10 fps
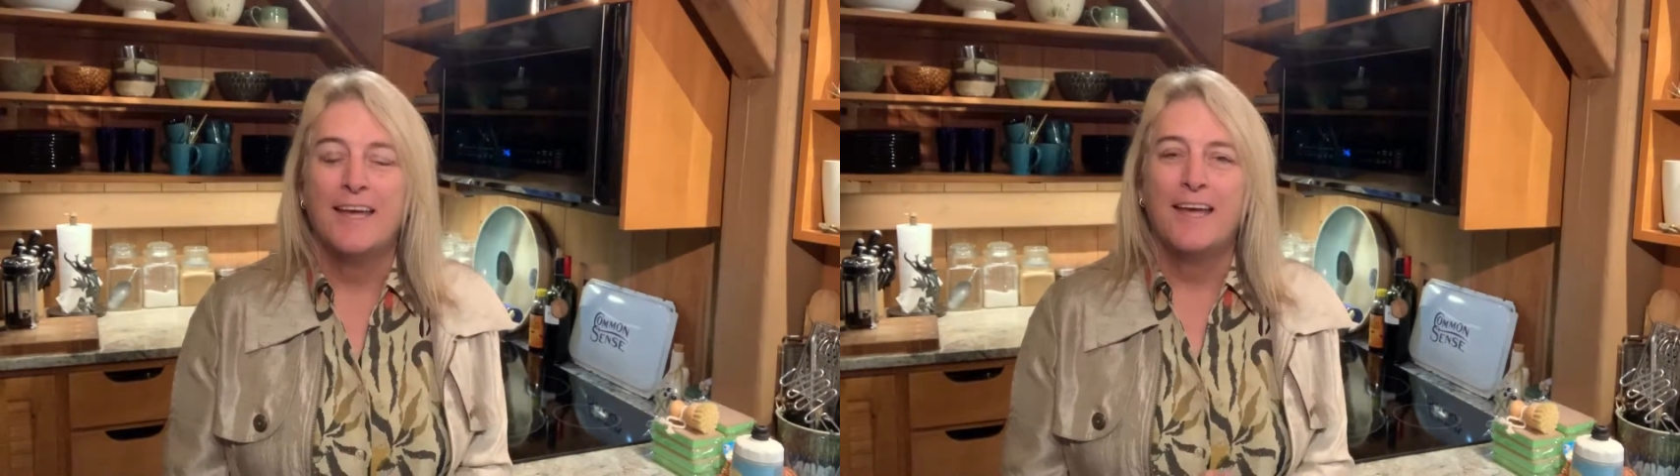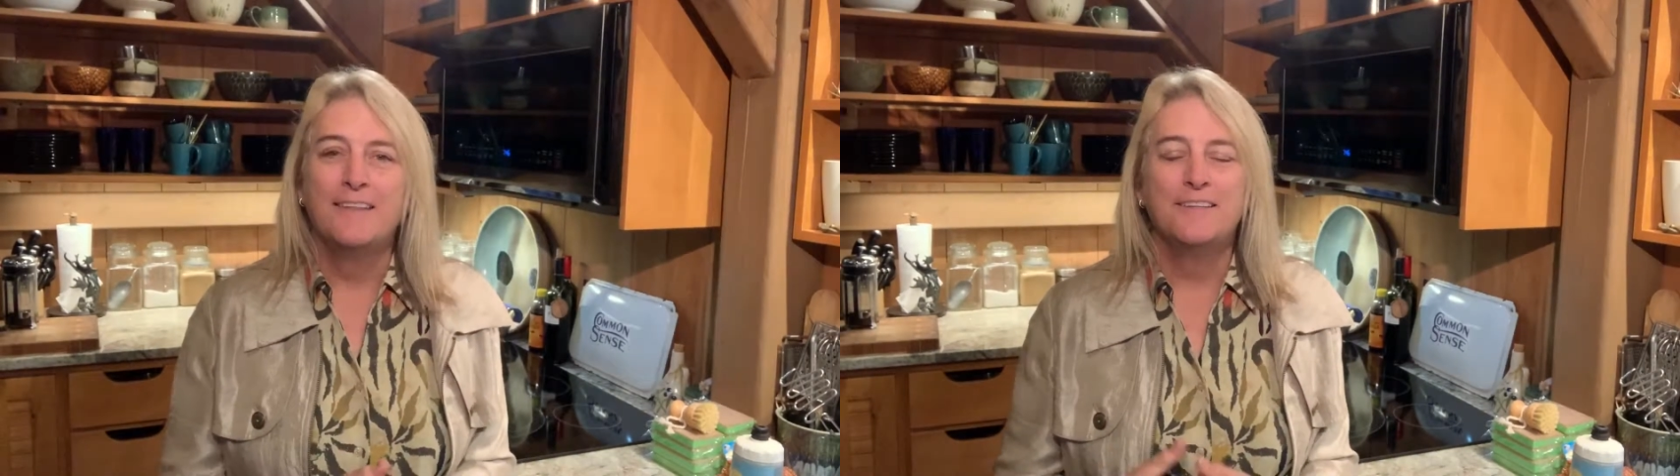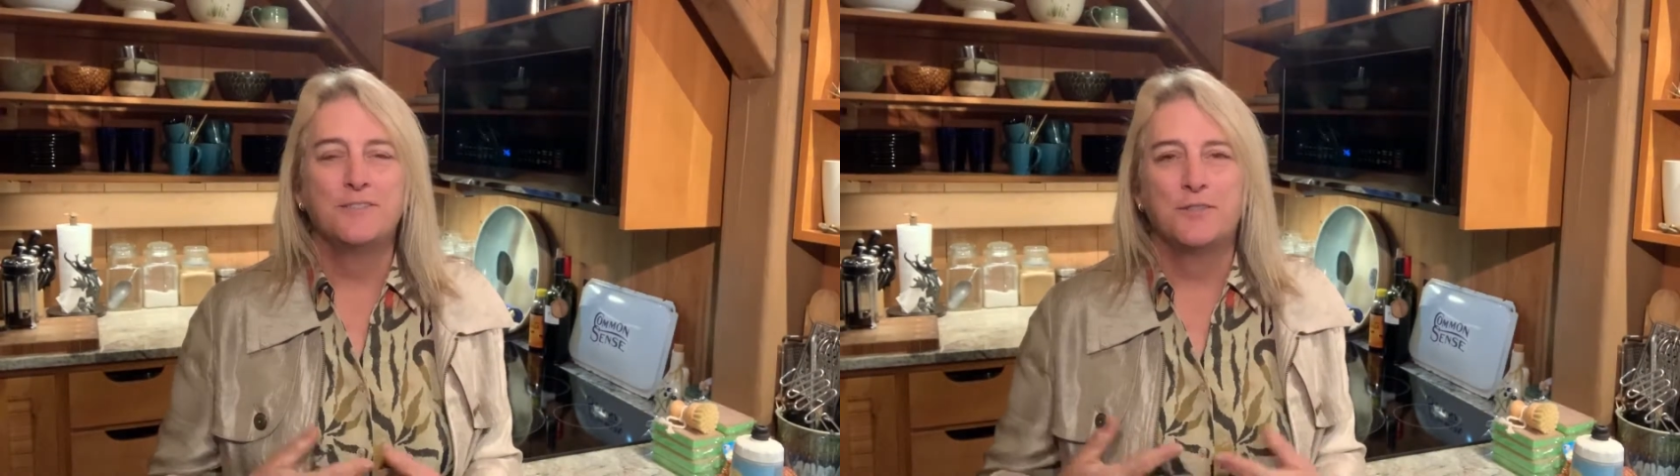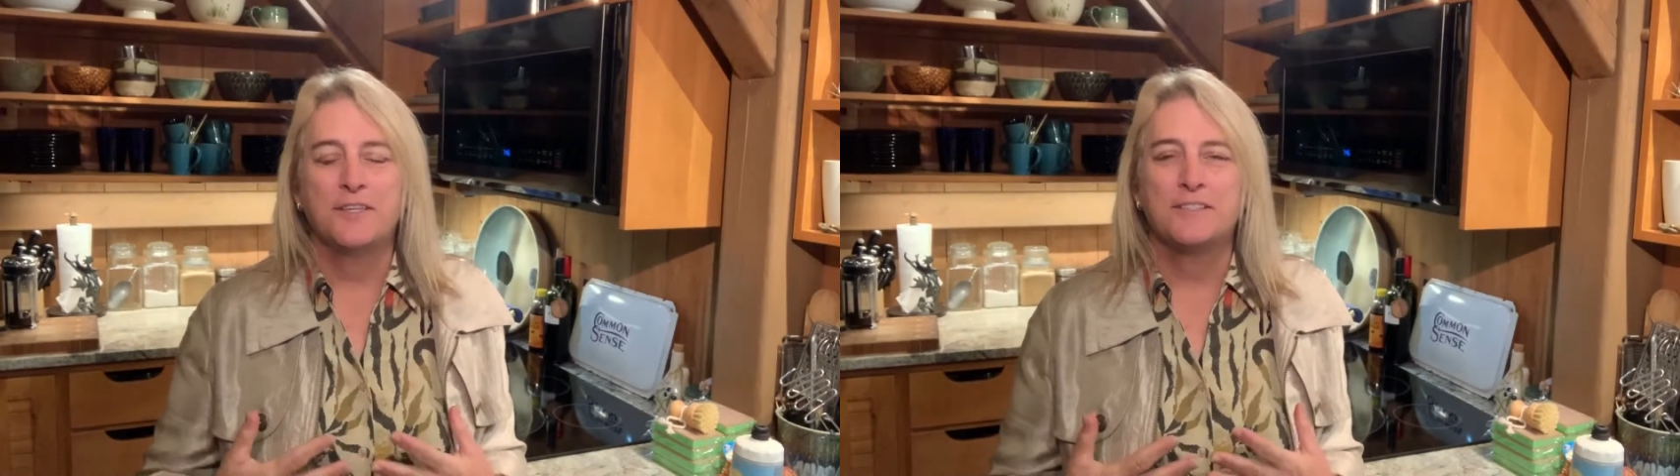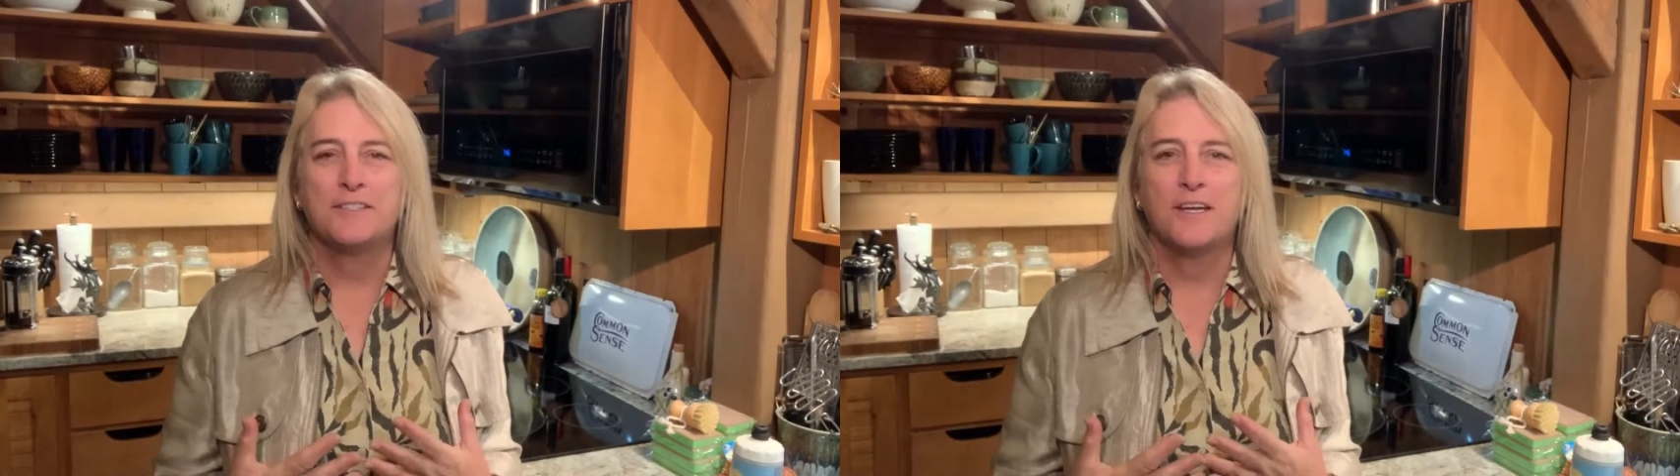And these are
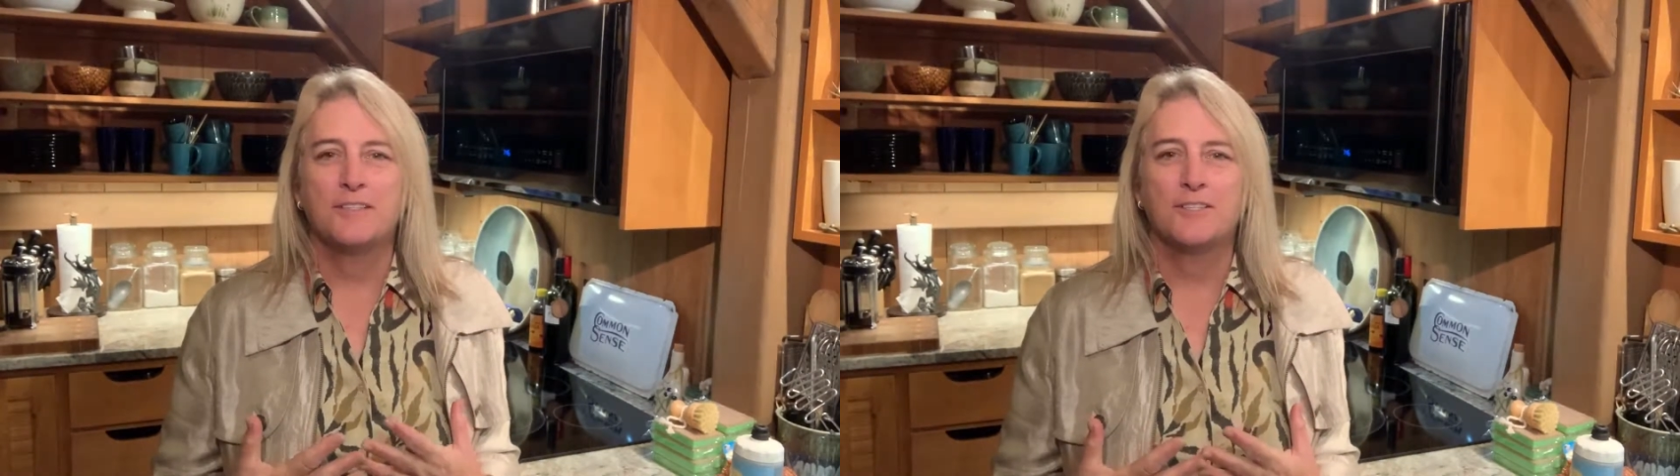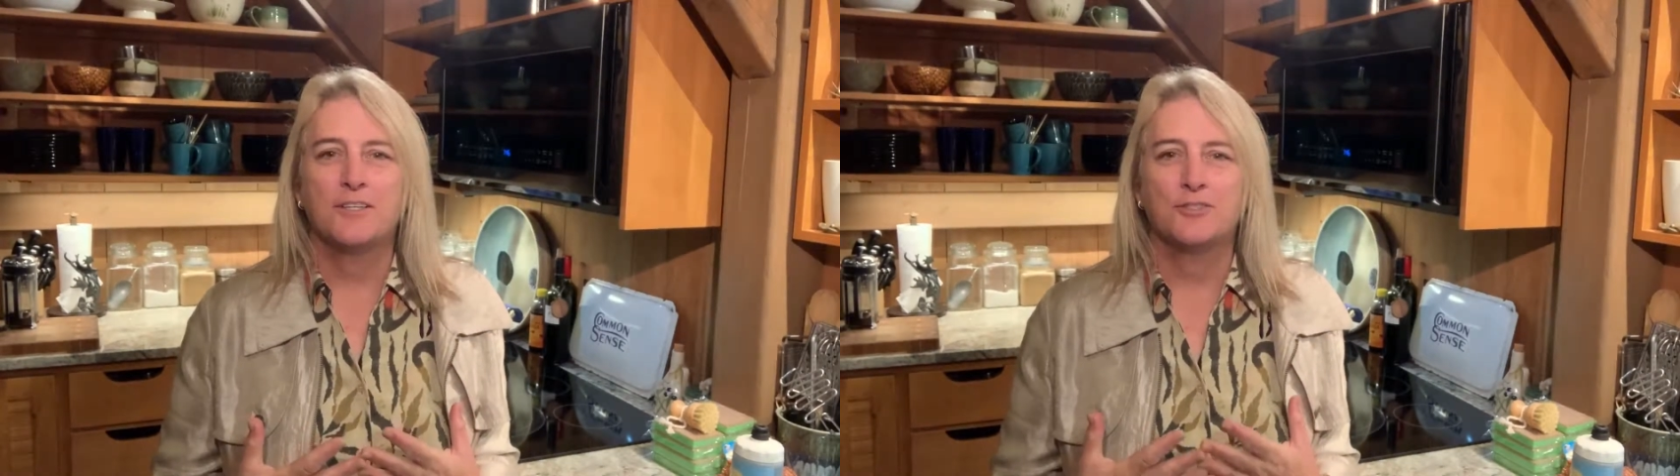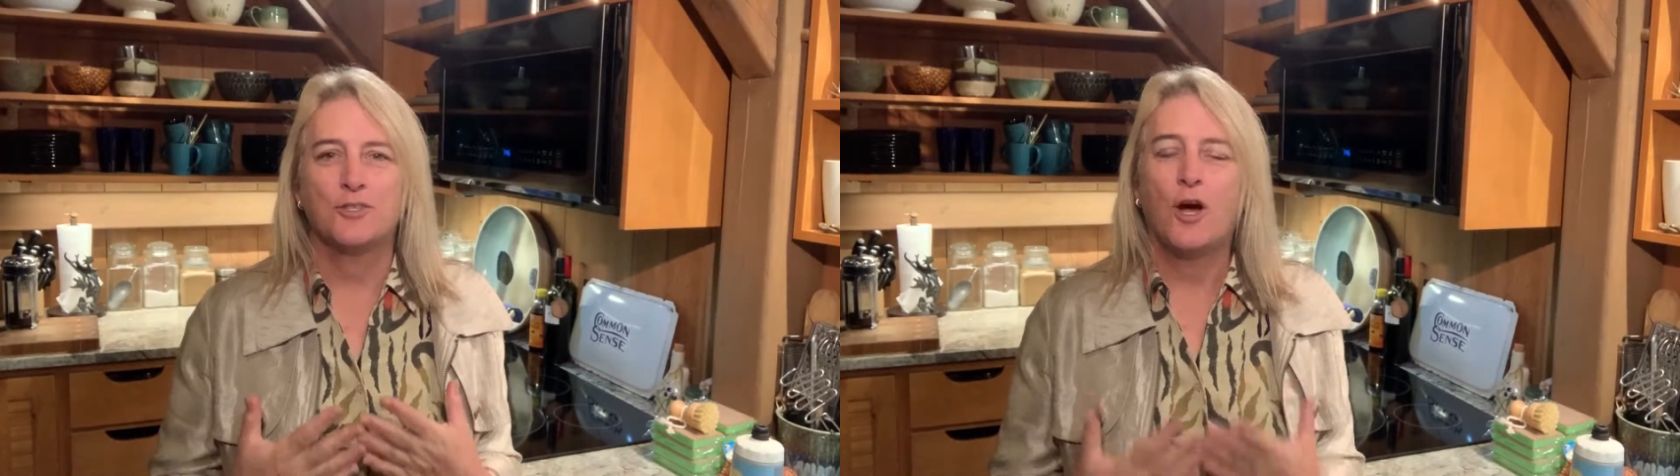things that I touch